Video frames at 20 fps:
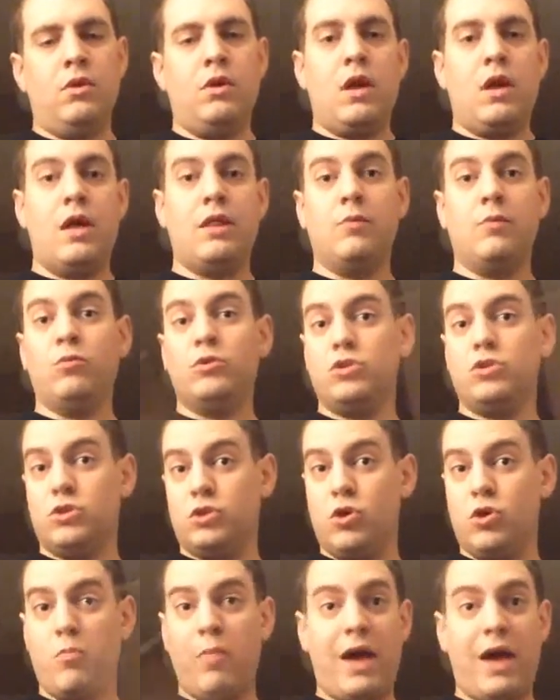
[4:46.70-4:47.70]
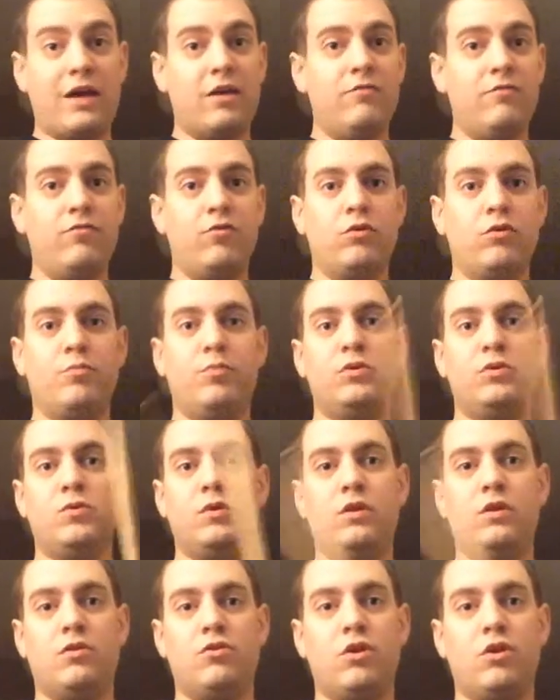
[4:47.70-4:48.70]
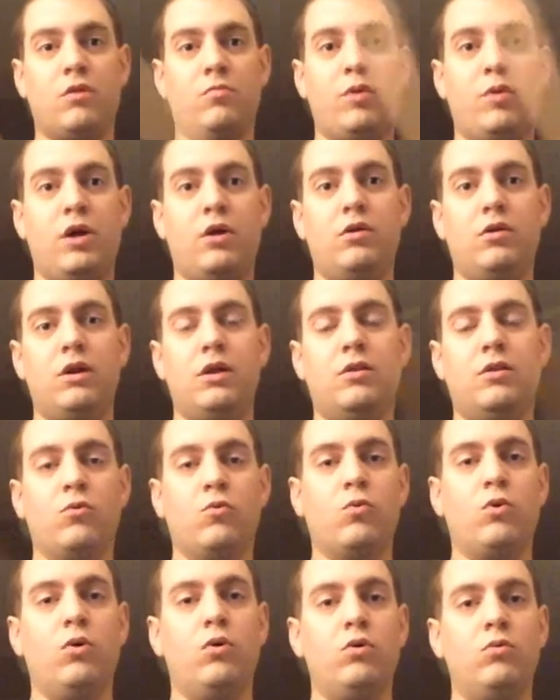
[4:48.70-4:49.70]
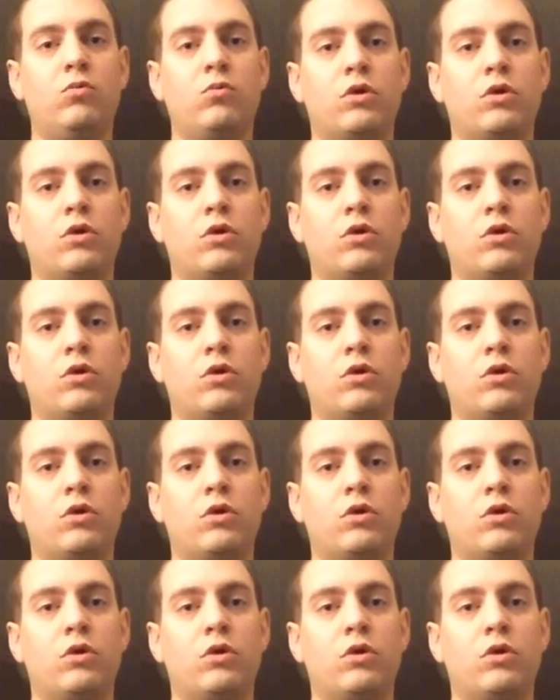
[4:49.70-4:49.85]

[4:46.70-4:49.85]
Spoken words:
And then we'll just go back and forth between the check pattern and the roll.